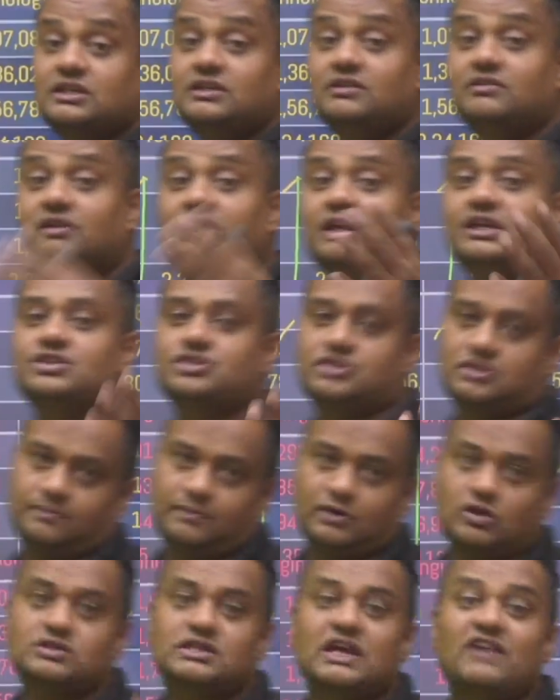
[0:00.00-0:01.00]
increased
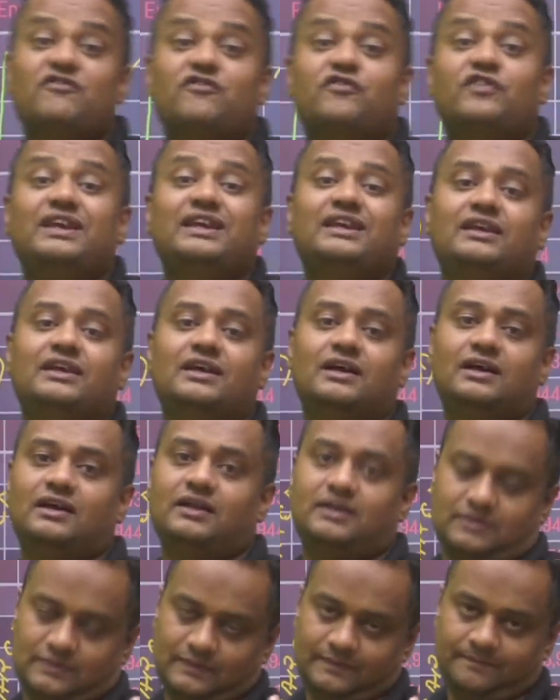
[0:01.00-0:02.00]
because every
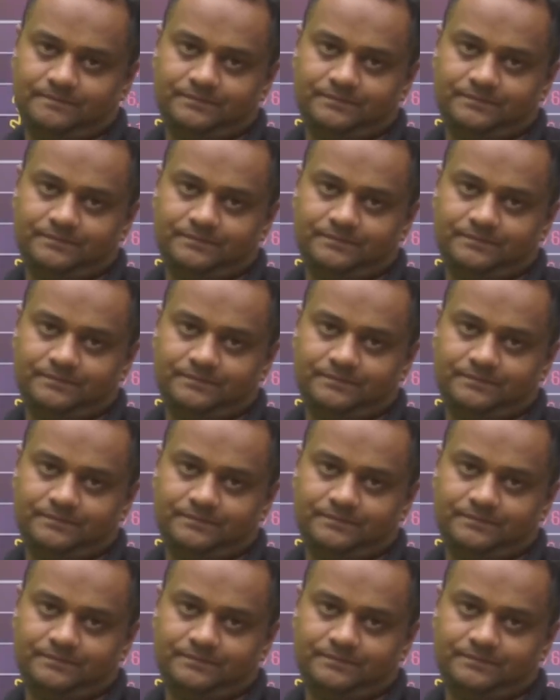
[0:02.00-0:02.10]
year